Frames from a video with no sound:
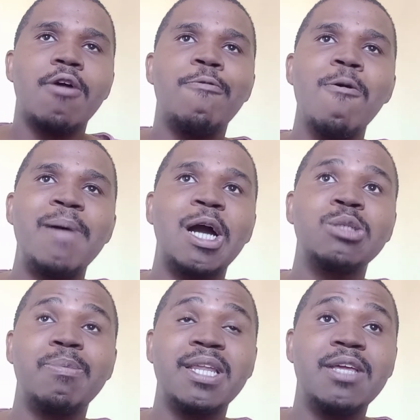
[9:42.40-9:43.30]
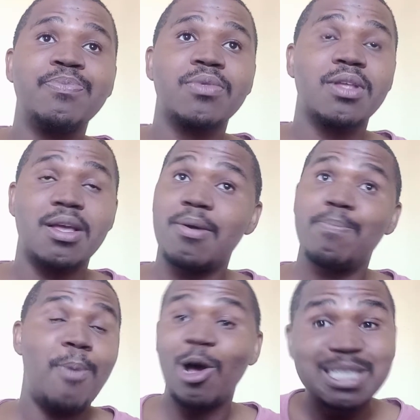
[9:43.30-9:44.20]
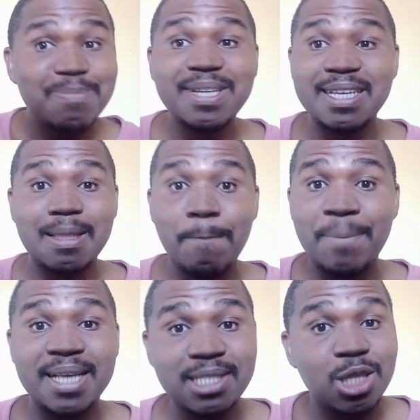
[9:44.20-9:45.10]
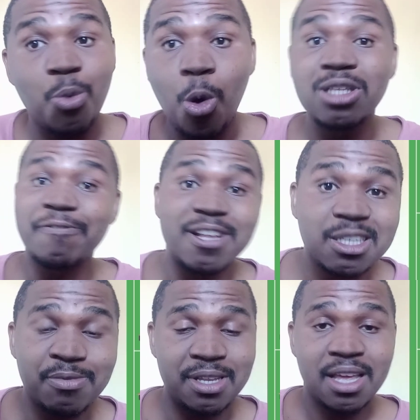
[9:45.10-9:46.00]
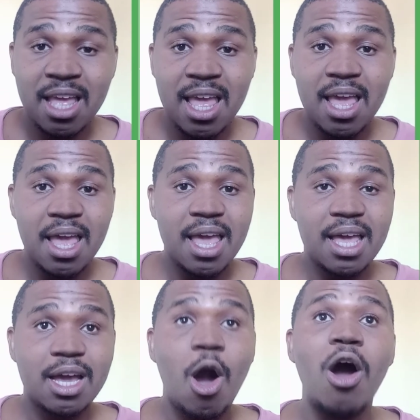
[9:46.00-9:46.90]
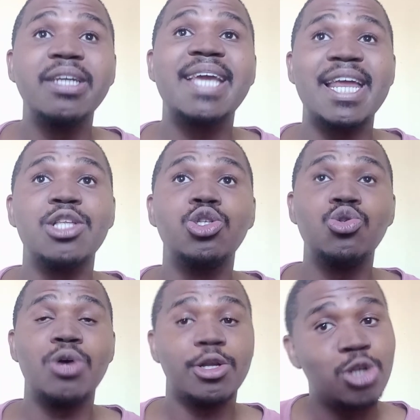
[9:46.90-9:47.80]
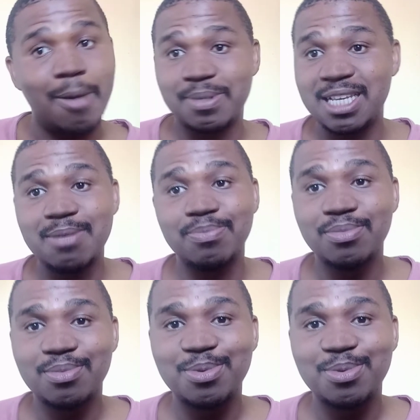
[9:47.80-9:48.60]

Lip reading: fullback is possibly the best in the world defensively can't get into a top team.